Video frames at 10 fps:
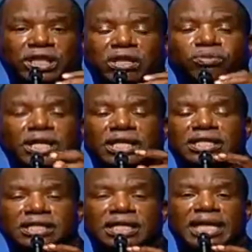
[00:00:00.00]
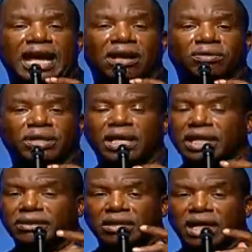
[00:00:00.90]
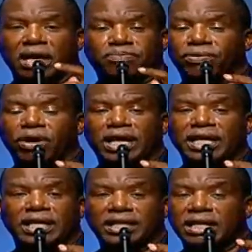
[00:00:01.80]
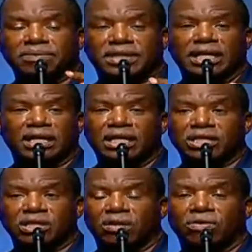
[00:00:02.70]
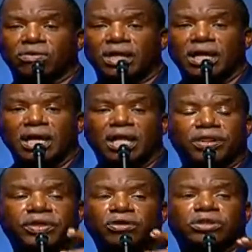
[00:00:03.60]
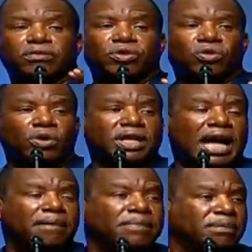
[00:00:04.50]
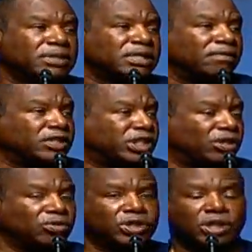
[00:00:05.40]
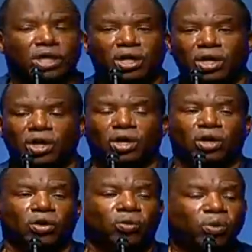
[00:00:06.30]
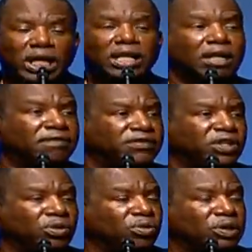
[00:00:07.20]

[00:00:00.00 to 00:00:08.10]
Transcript: are getting ready to sit down and pray and keep singing this song. Those of you who are not members of a church, we love you.